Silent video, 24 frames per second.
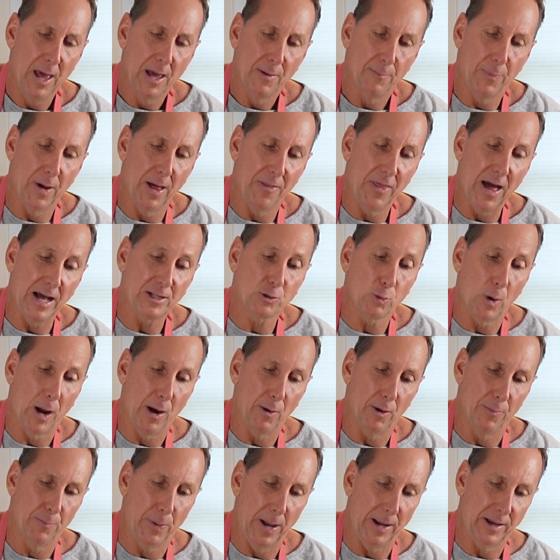But that's why I
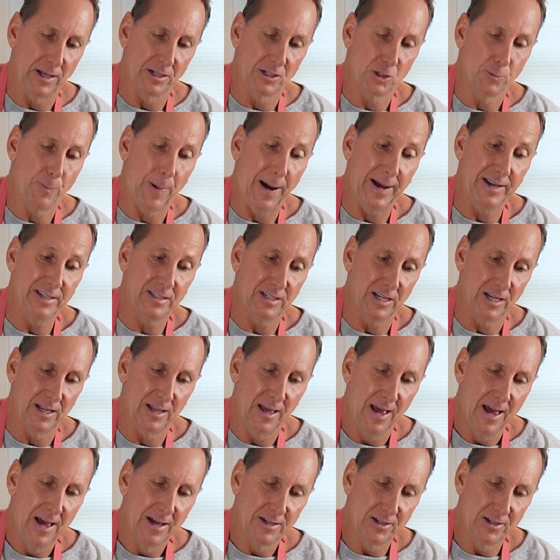would make it spicy